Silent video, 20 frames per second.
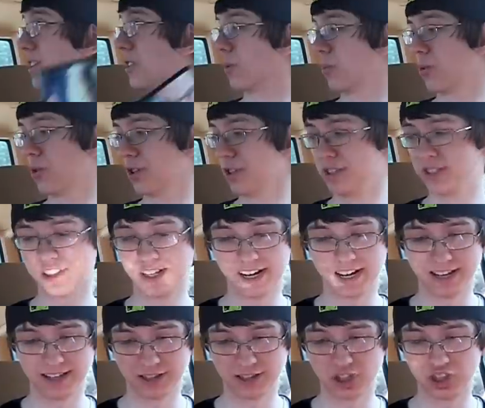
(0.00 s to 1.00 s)
into the woods,
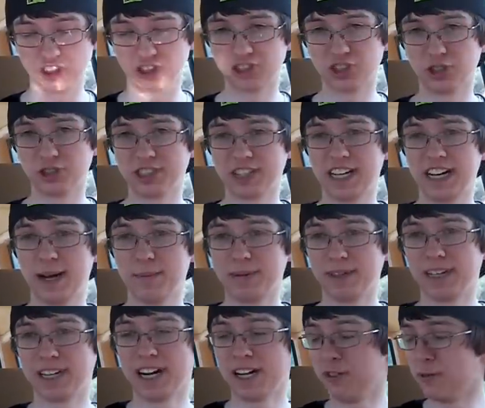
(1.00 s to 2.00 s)
and shit starts to
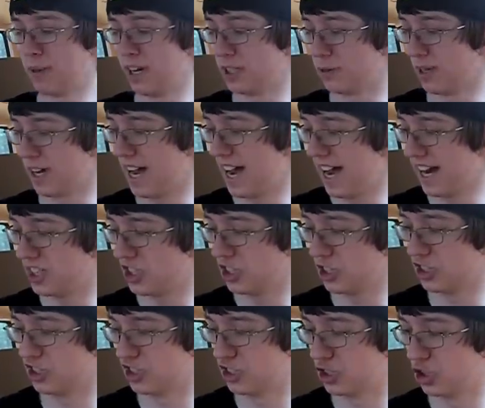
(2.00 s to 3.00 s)
happen. Kind of reminds me of
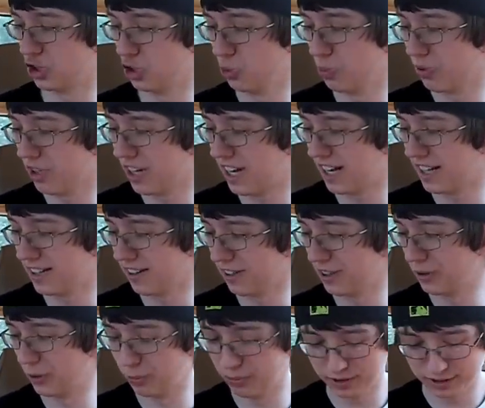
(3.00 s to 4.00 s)
Hatchet's 2 plot a
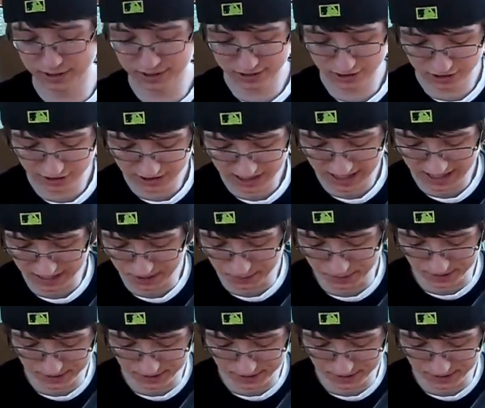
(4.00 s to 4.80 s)
little bit, just a tiny